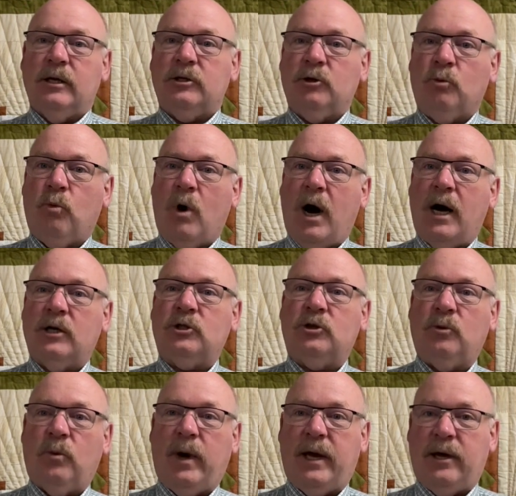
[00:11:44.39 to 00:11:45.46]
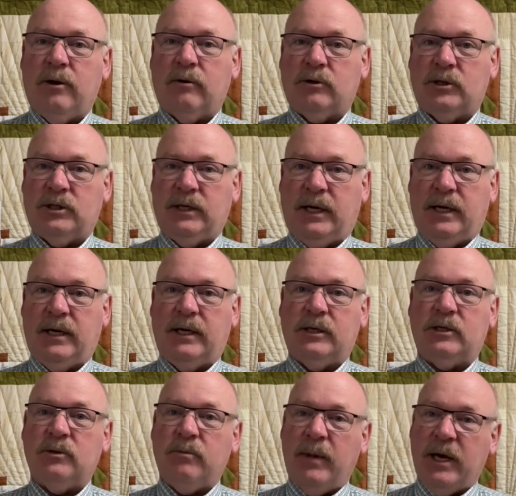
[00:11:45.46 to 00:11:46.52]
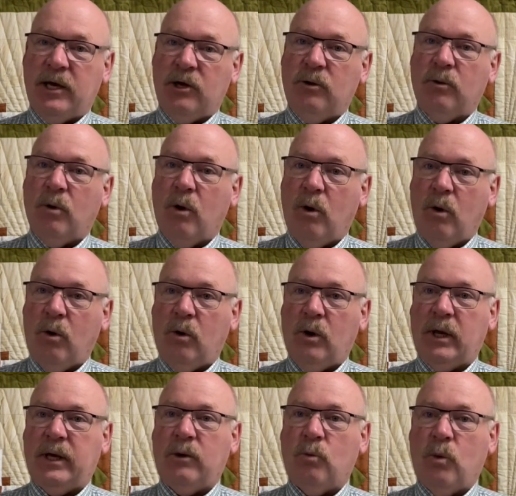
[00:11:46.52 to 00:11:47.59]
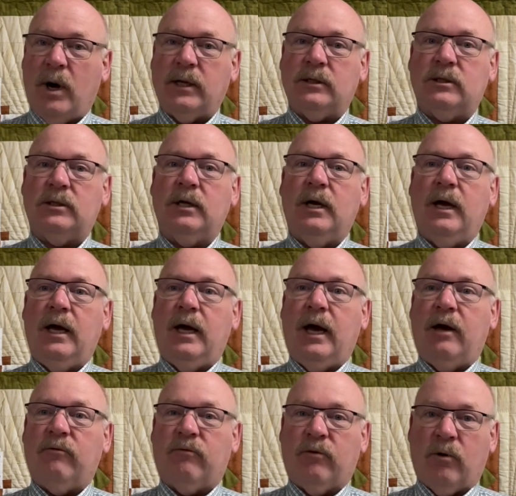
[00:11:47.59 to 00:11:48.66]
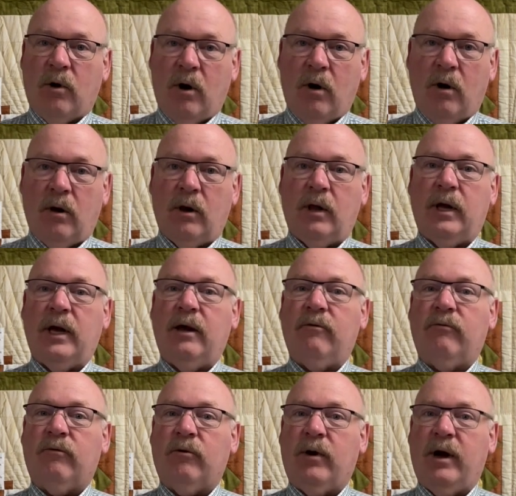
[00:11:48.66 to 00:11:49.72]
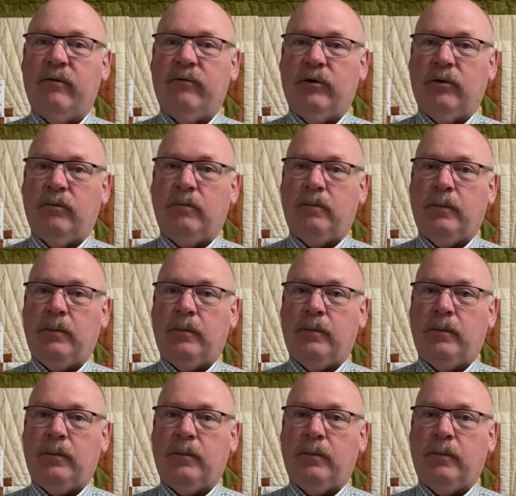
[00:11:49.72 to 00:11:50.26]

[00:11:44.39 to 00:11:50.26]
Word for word: to wash away your sin, and to make you holy once and for all and forever.